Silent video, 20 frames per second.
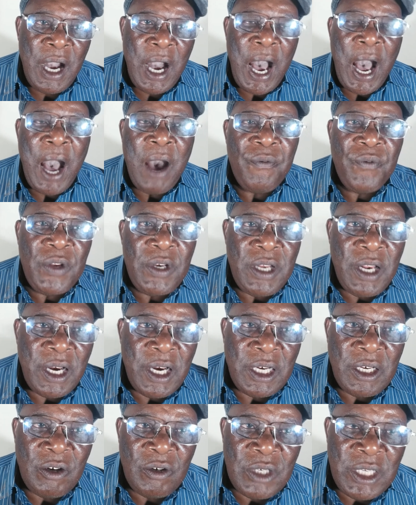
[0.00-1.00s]
I've
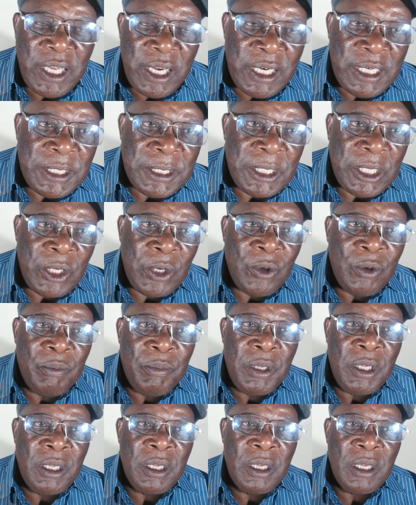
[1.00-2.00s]
interacted with Chris
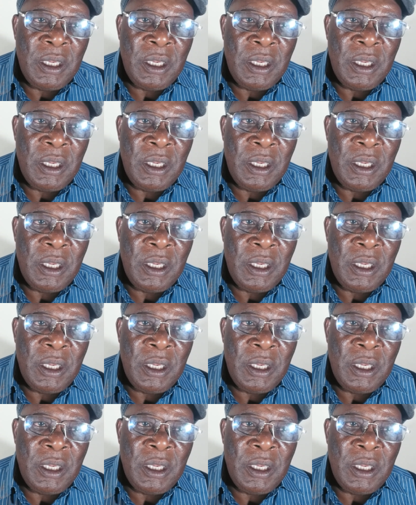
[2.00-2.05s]
Kirubi.